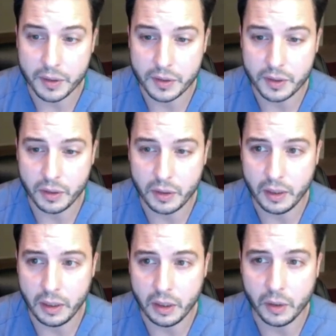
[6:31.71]
so
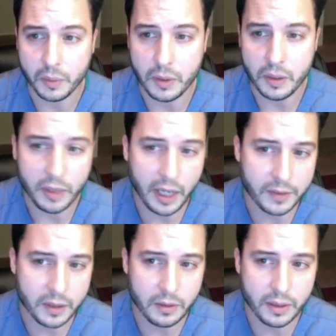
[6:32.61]
you would
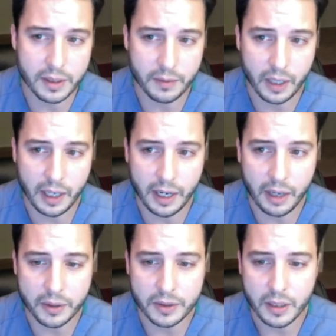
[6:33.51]
have to do this every 8
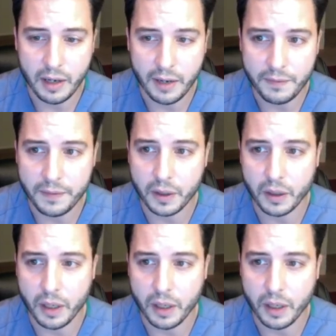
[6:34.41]
hours. I figure,